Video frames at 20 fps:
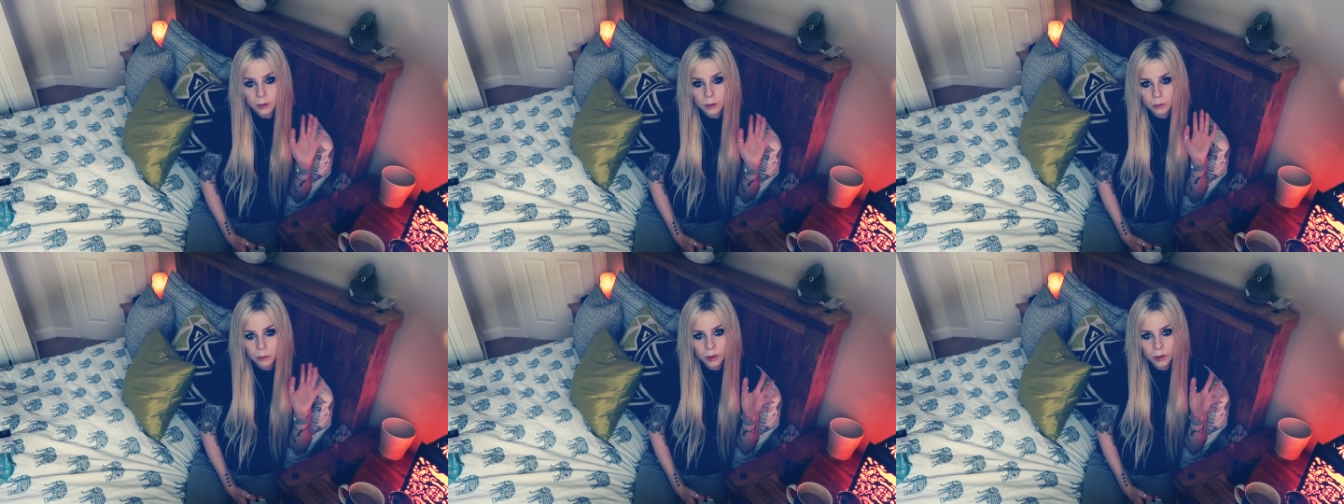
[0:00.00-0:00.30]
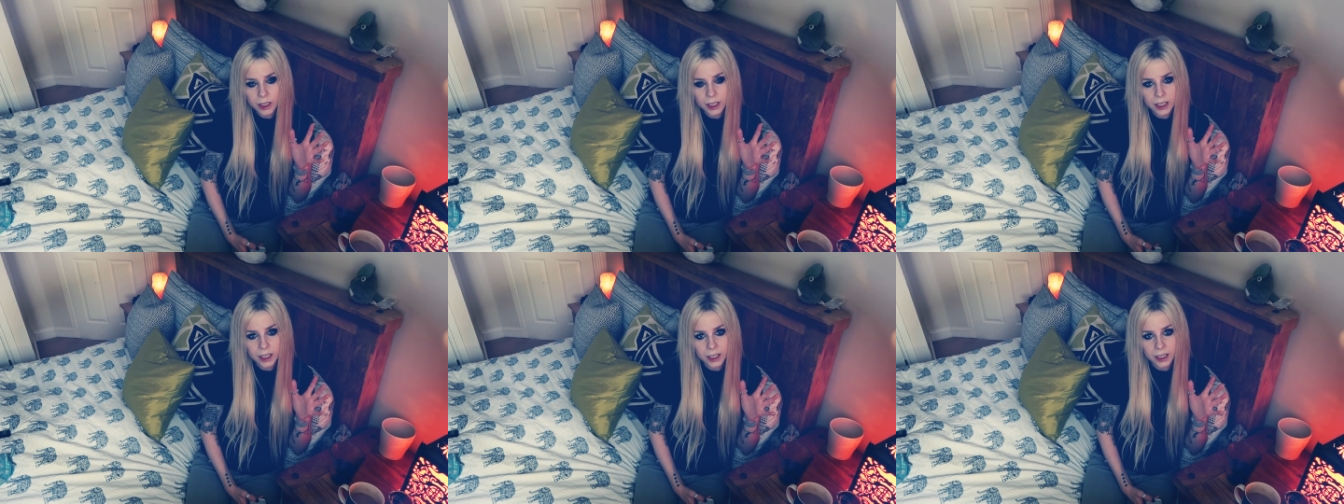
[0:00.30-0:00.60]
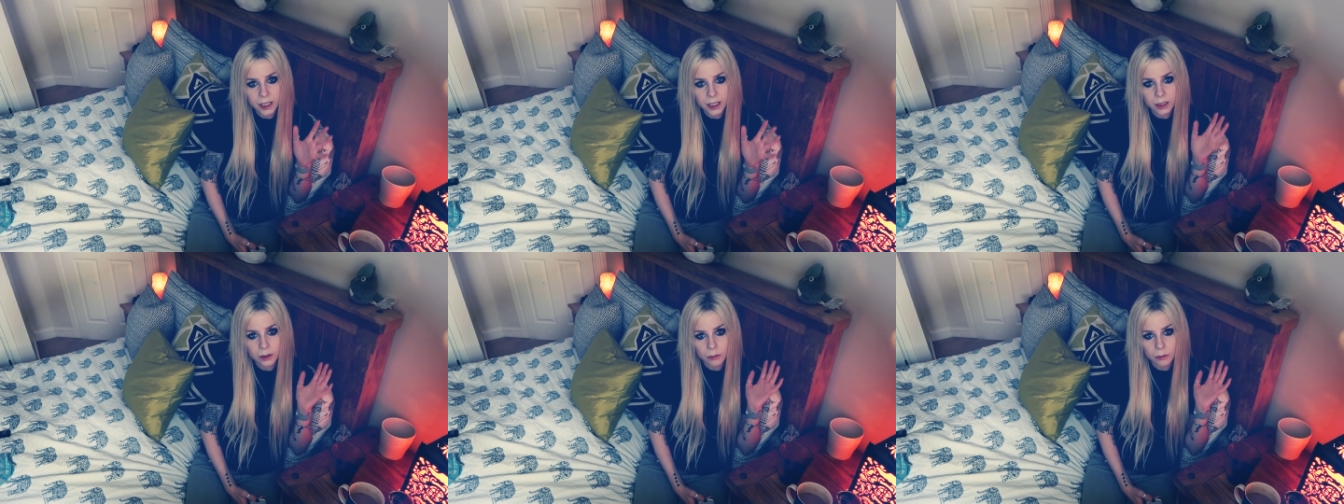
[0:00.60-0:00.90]

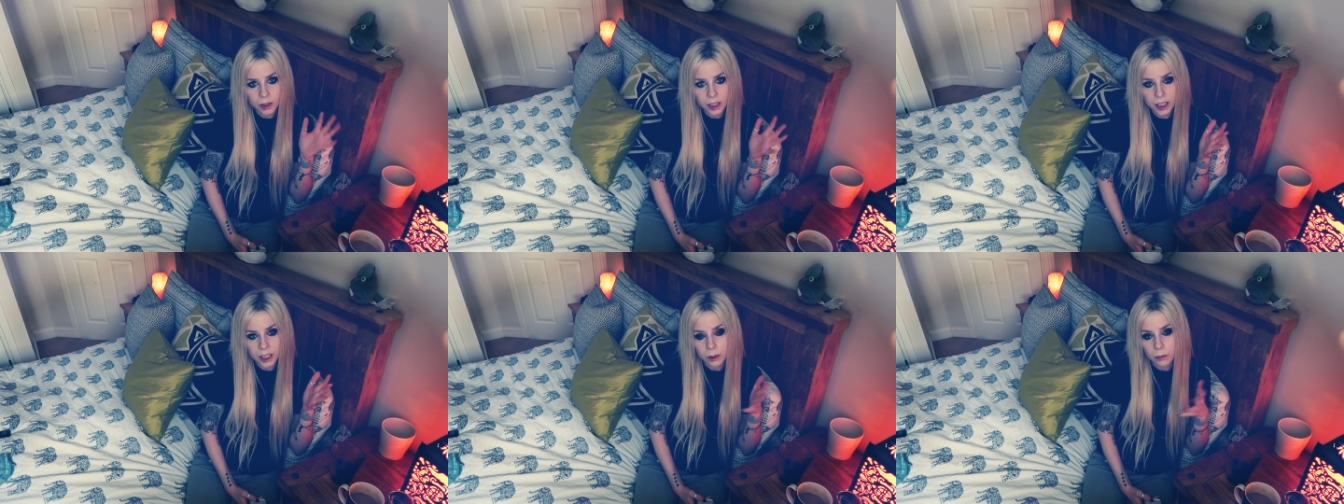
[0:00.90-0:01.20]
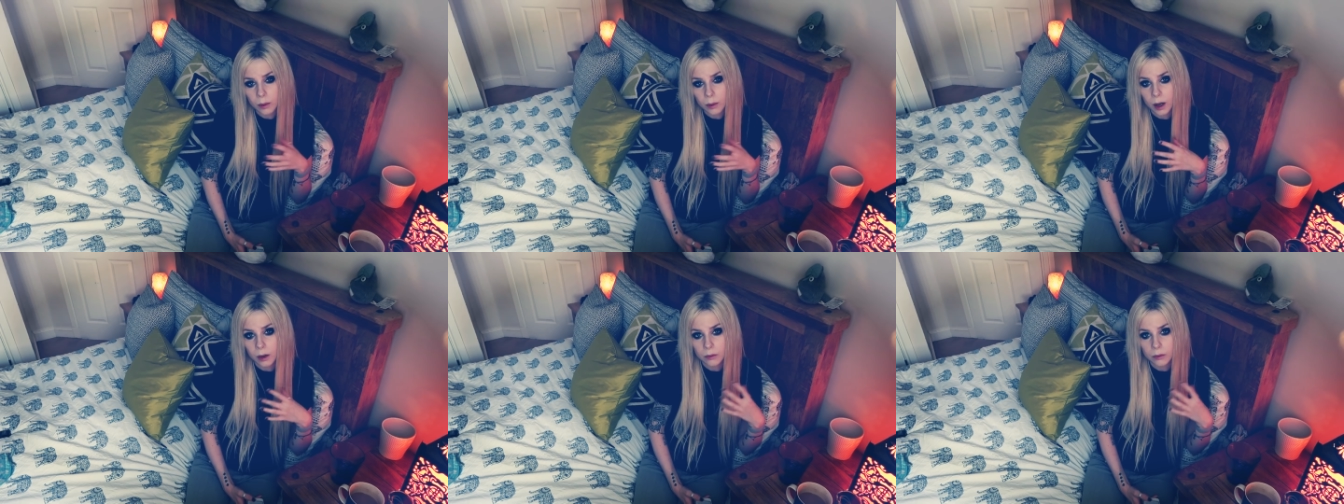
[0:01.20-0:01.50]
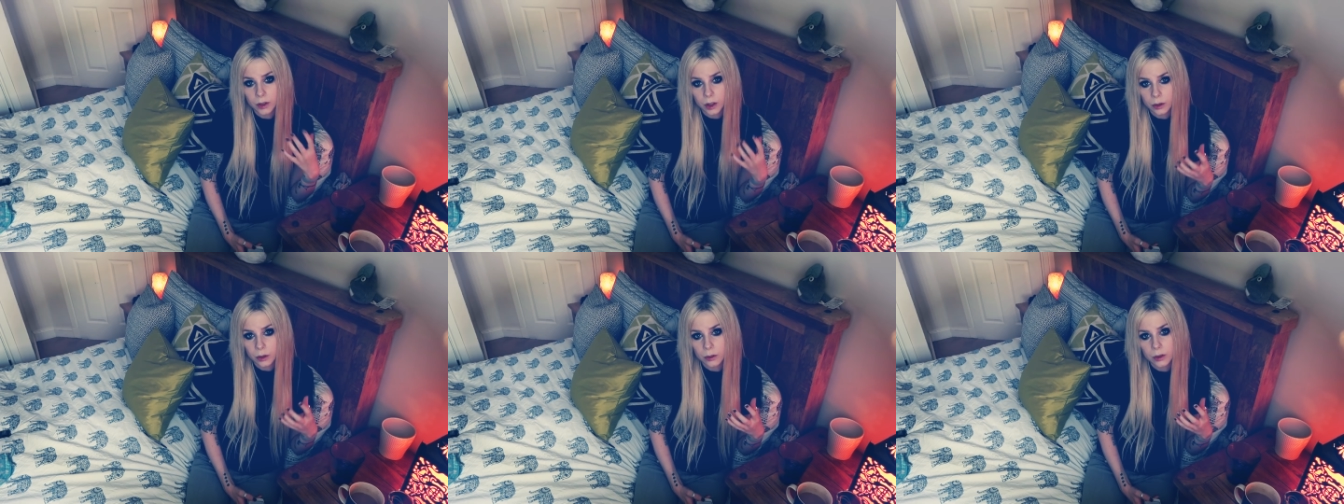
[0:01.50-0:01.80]
really well
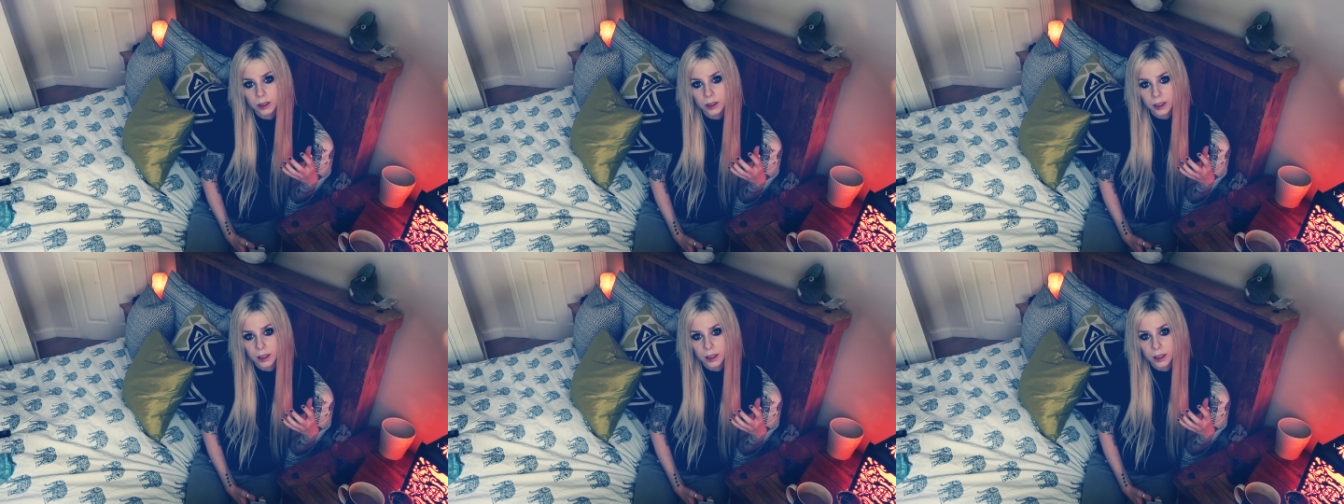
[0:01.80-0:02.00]
known